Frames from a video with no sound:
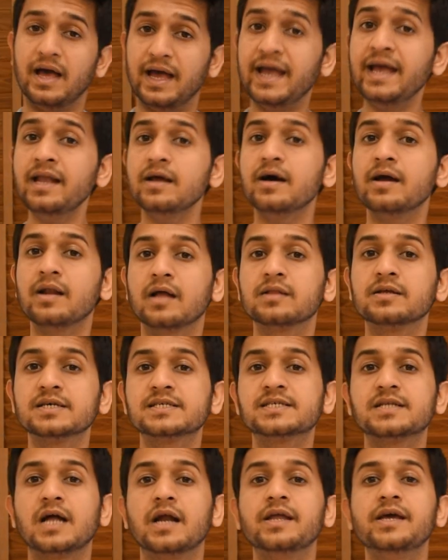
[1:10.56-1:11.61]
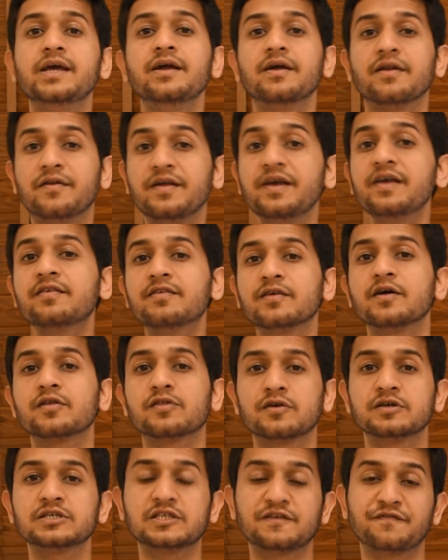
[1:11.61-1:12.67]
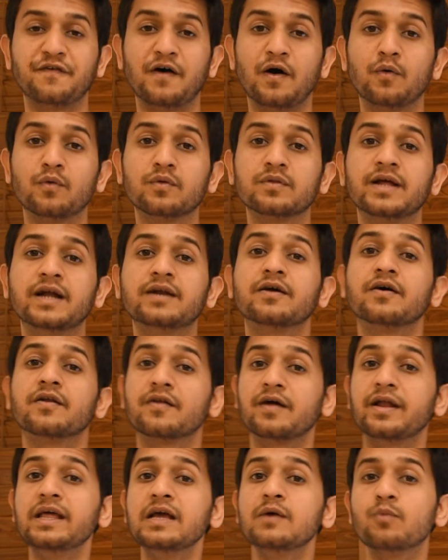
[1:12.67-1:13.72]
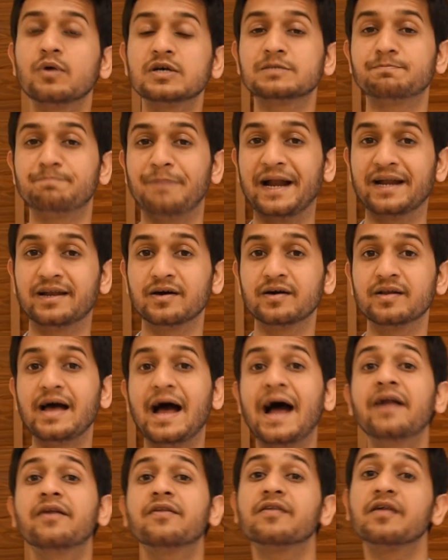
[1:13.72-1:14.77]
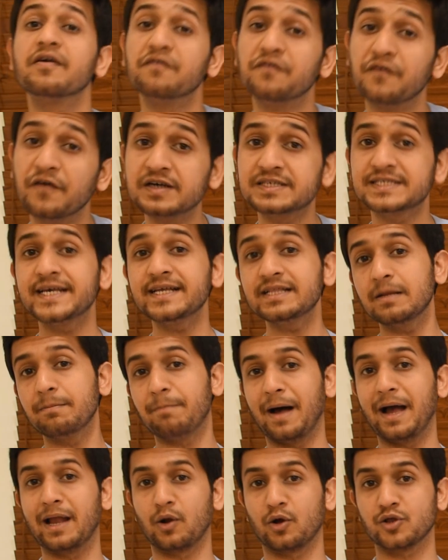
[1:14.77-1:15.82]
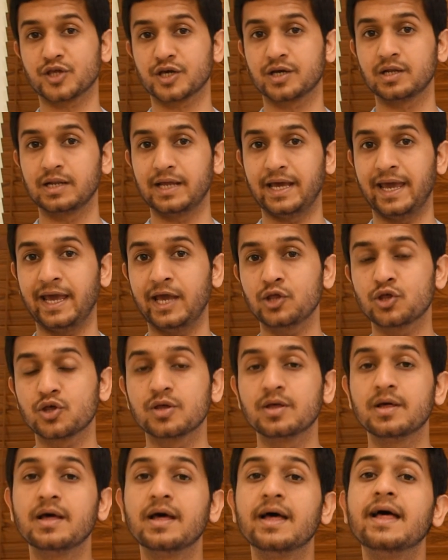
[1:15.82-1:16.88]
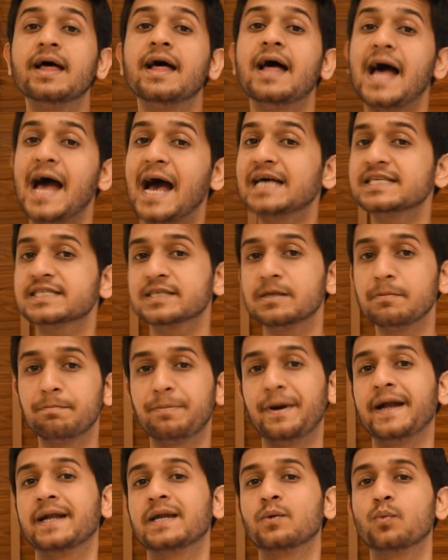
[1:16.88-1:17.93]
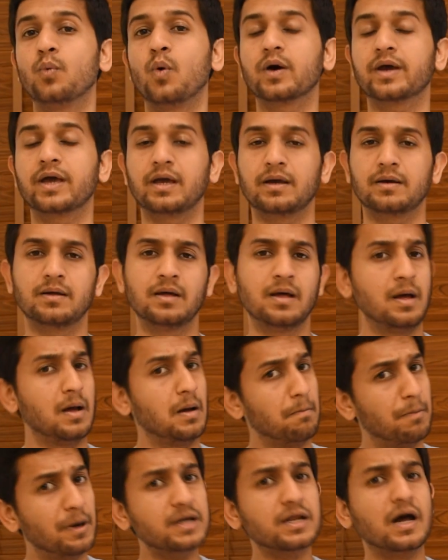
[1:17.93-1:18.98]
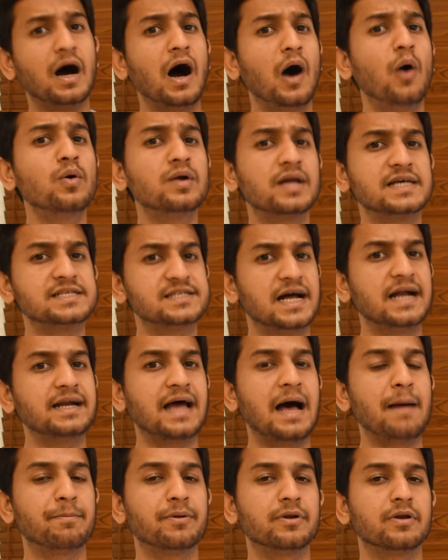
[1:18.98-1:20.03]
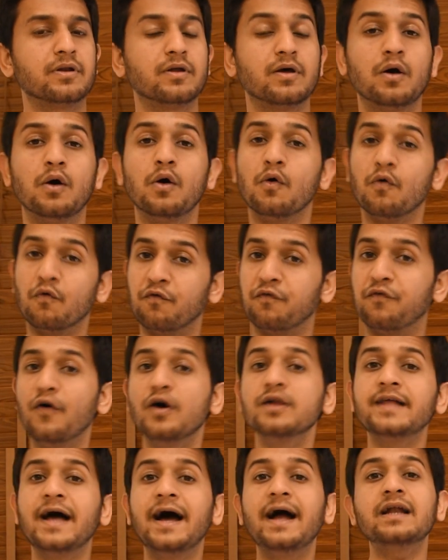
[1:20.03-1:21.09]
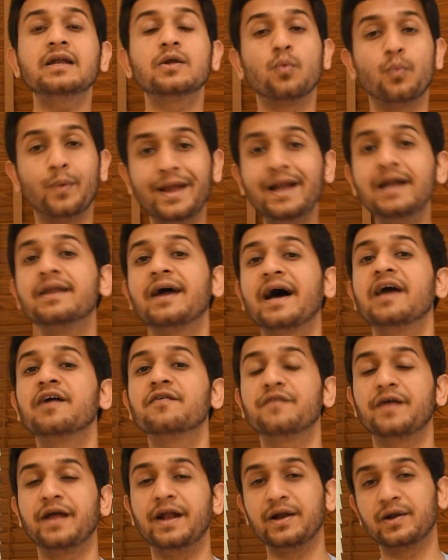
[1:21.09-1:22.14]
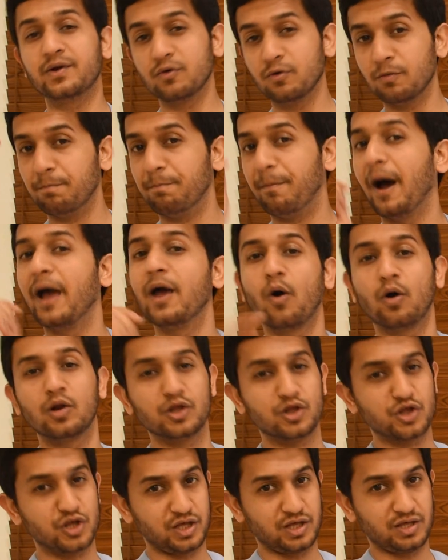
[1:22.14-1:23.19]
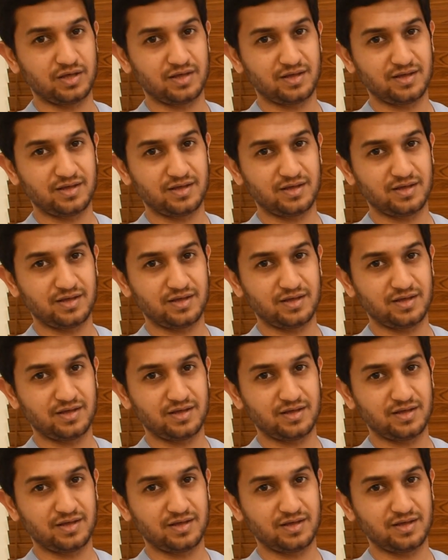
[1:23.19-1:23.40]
In another study, researchers found that running was better at reversing the biological age as compared to walking. But how does that happen? For that, we'll dive into biology.